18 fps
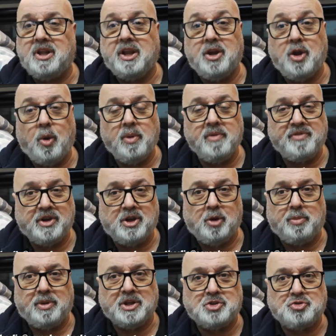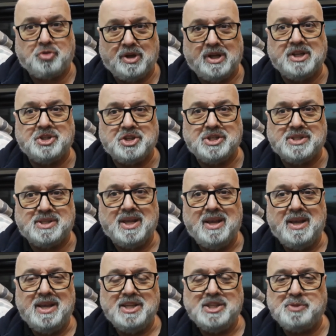I know we've a couple of trilogies
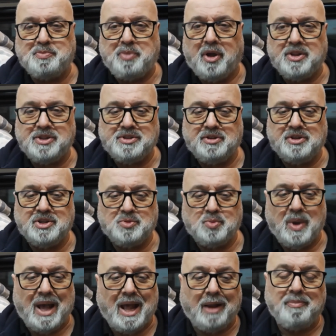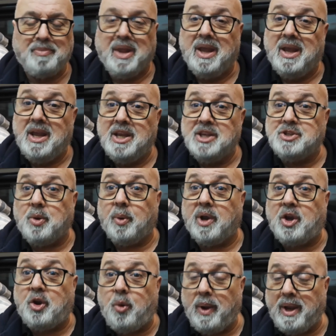sponsored as well. So
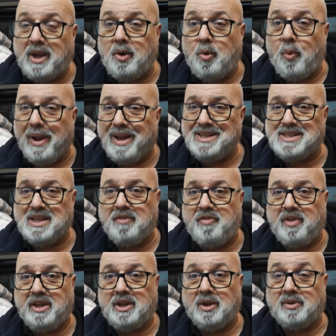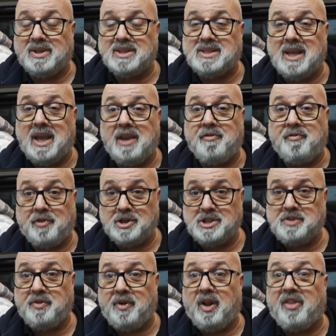a quick Wednesday video to say,
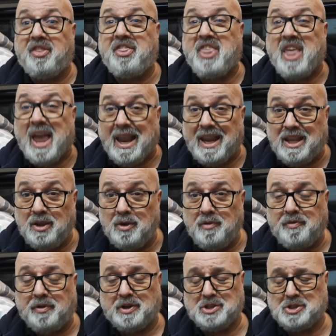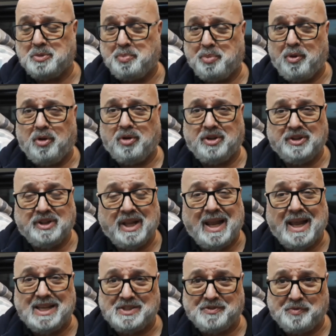first of all, thank you for the support on the
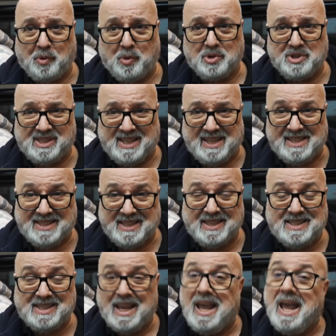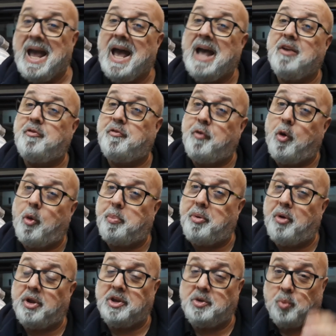last four seasons. And
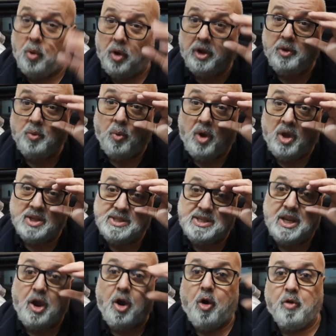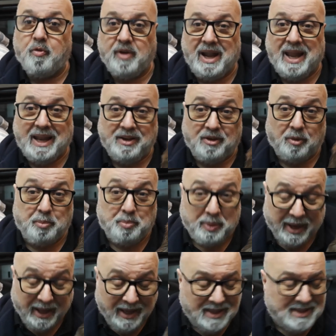4.1 was the Overlander
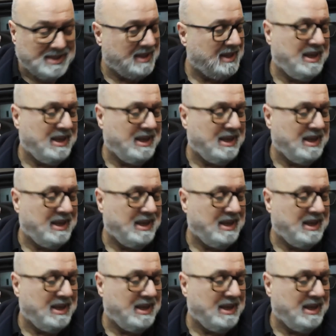build.